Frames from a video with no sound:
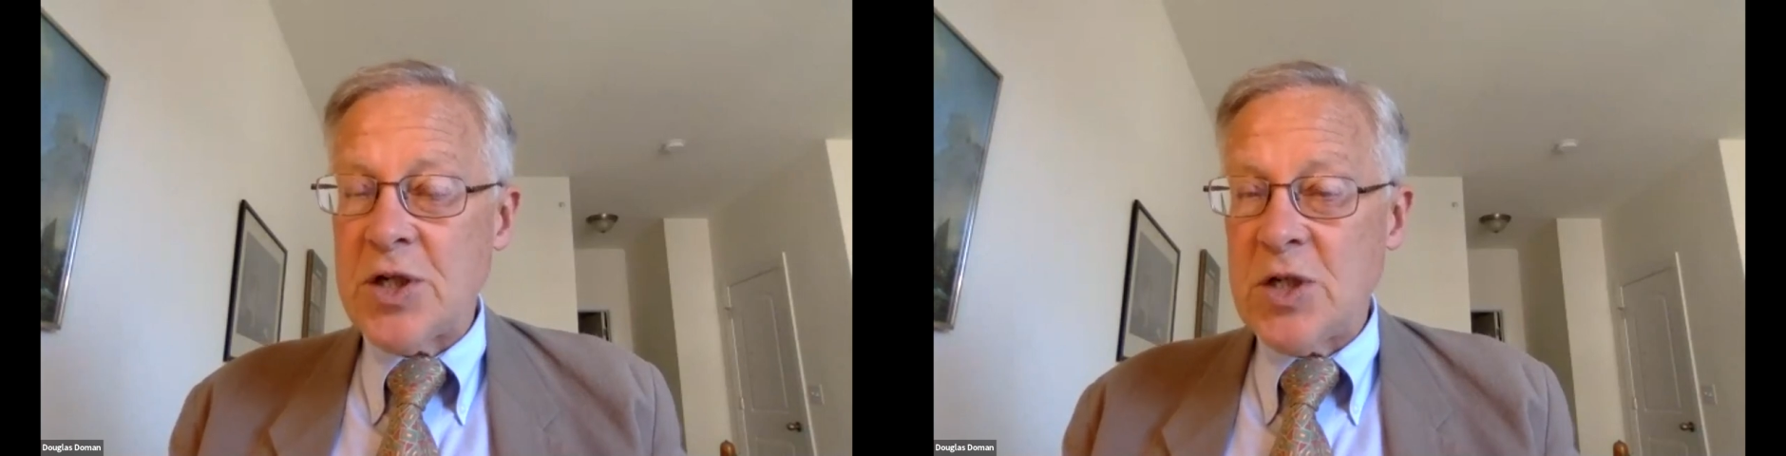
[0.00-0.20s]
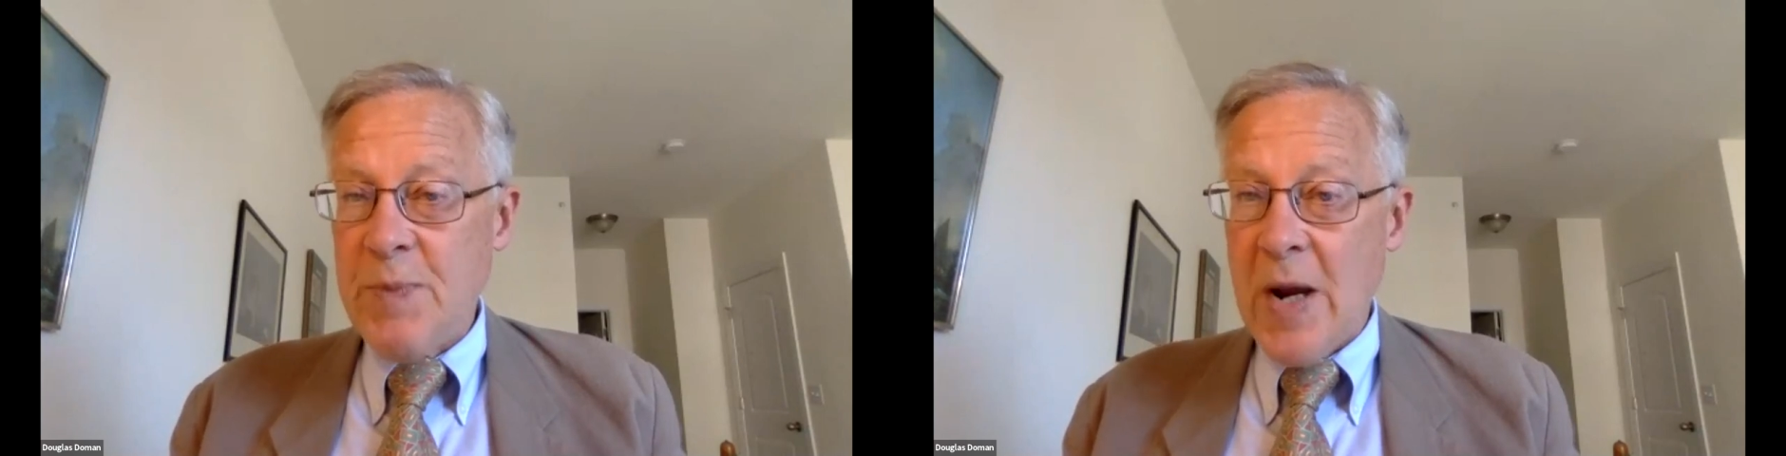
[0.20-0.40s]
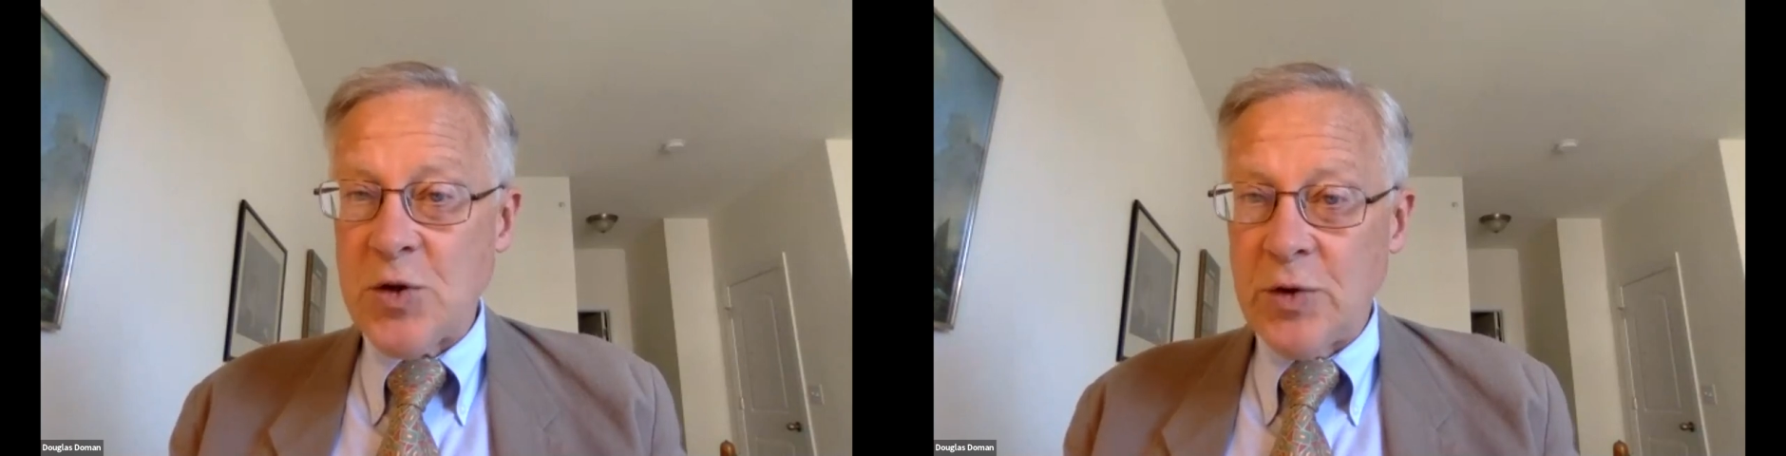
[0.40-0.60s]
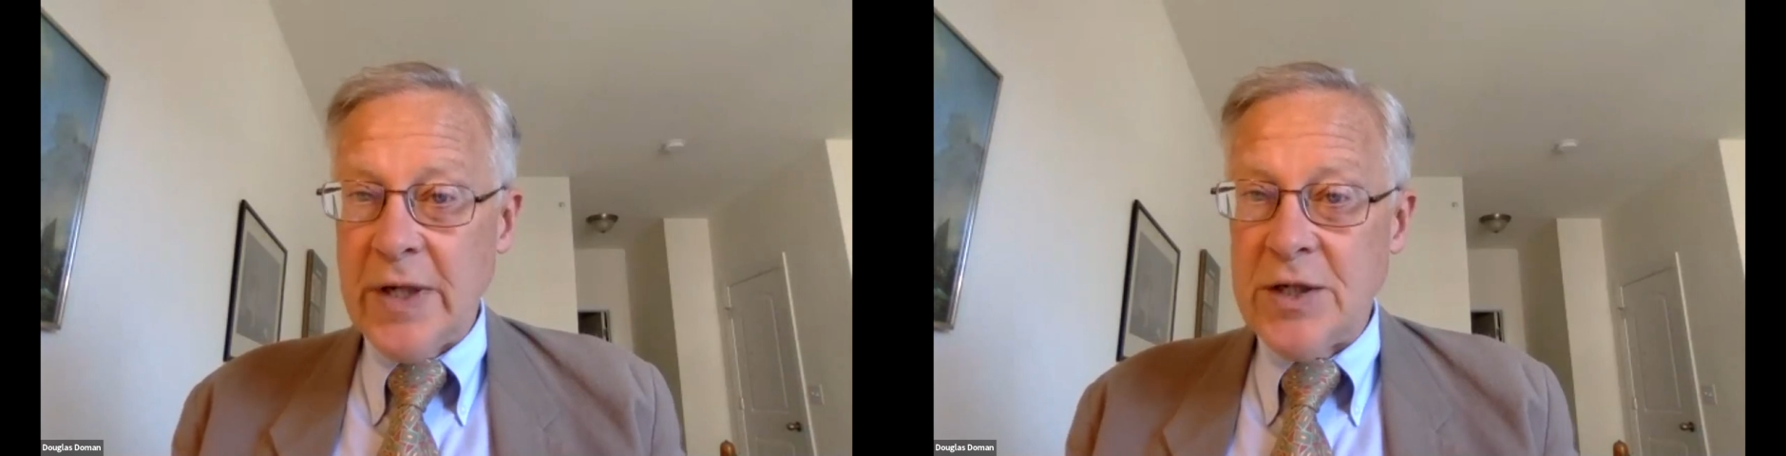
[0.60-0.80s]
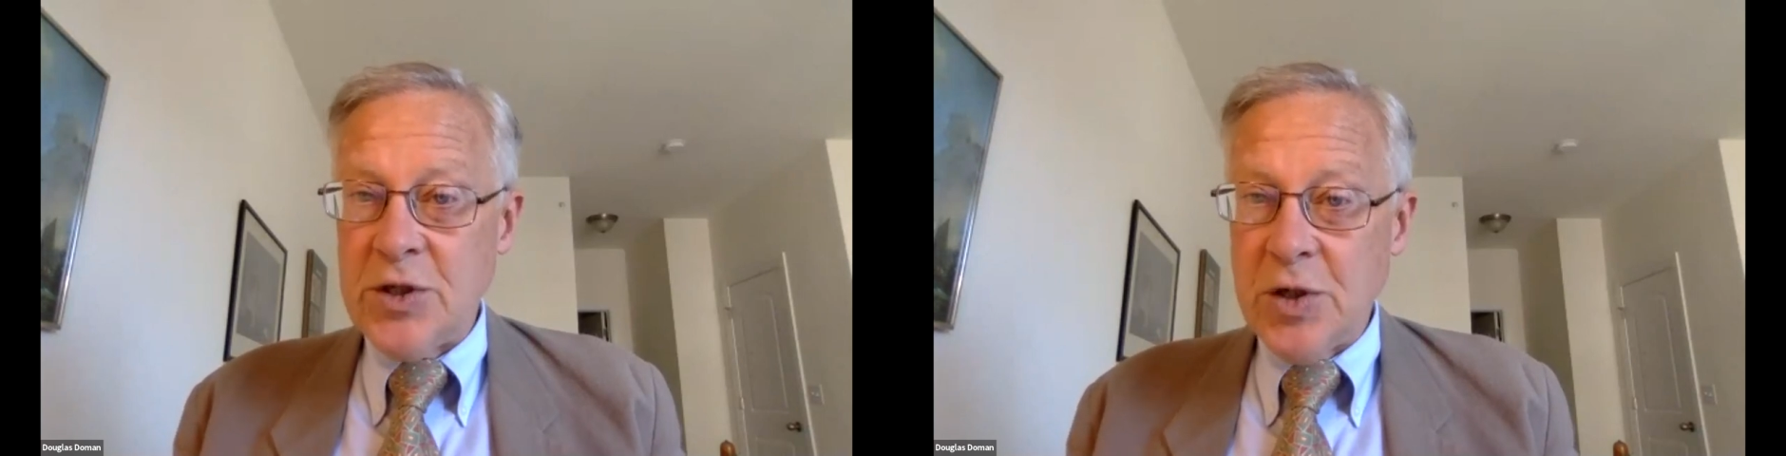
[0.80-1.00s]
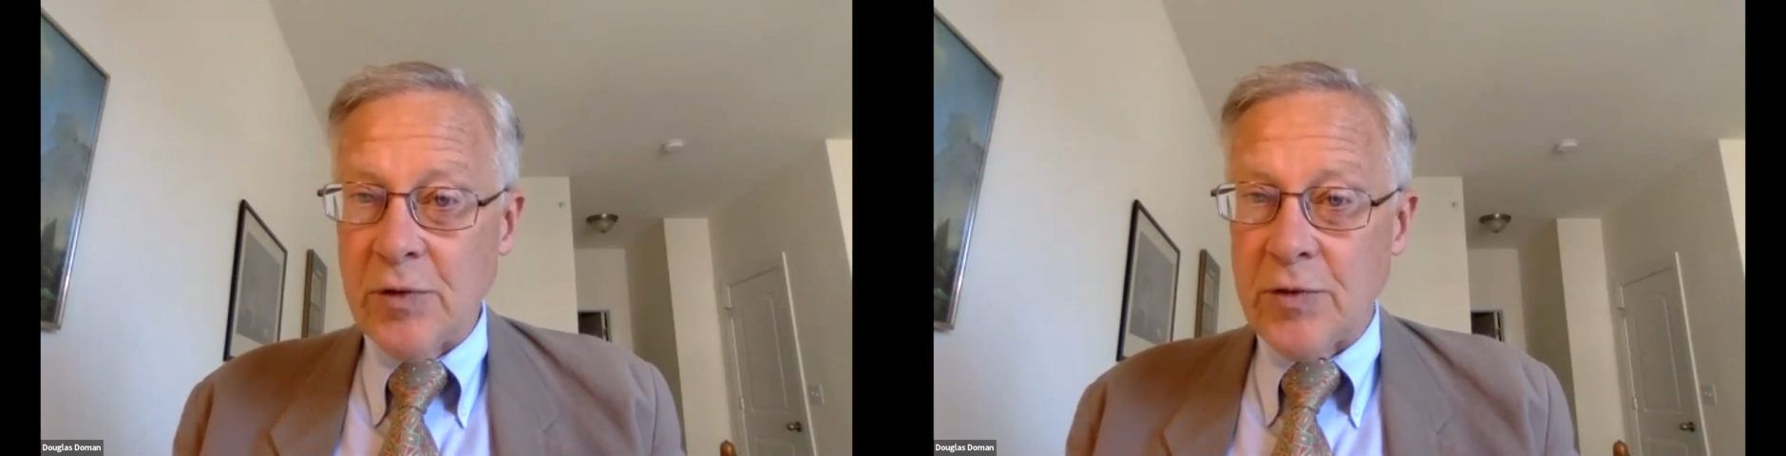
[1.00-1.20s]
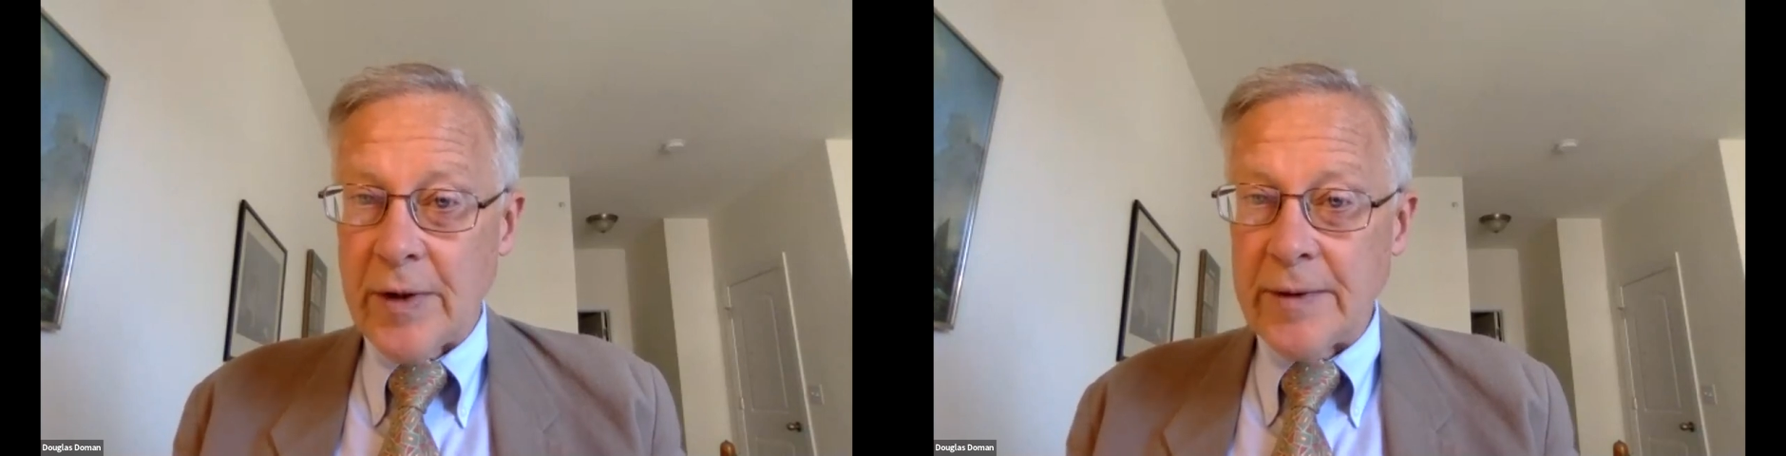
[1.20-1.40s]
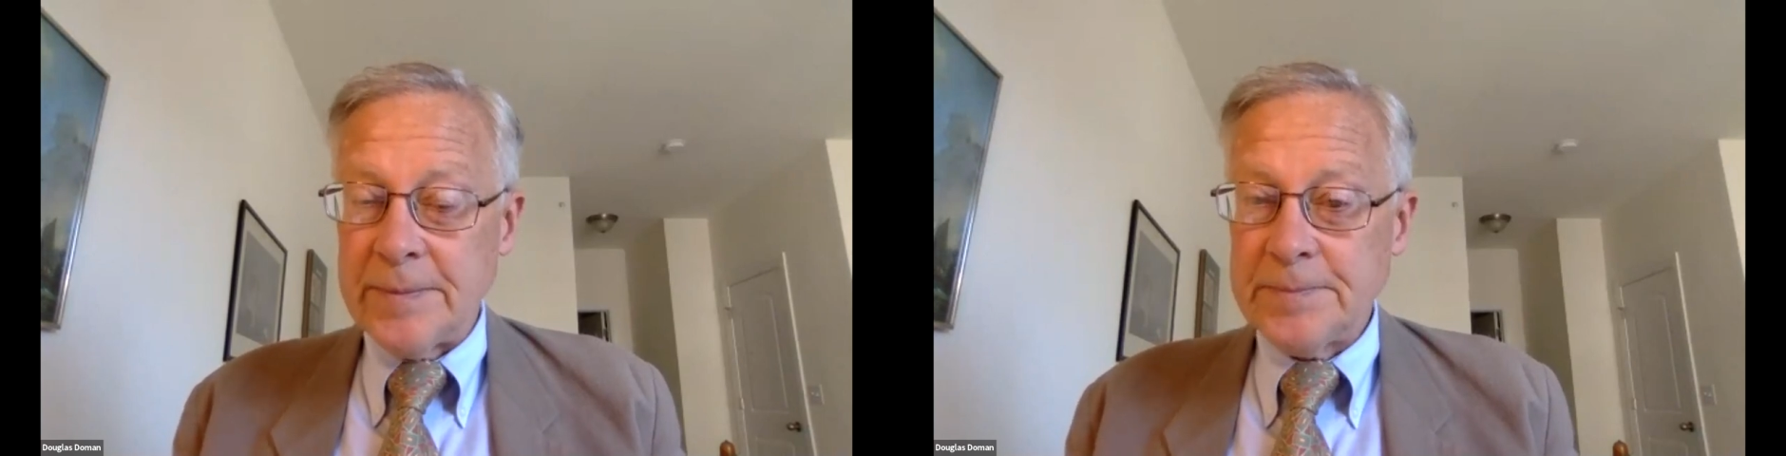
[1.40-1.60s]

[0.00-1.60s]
to special needs children.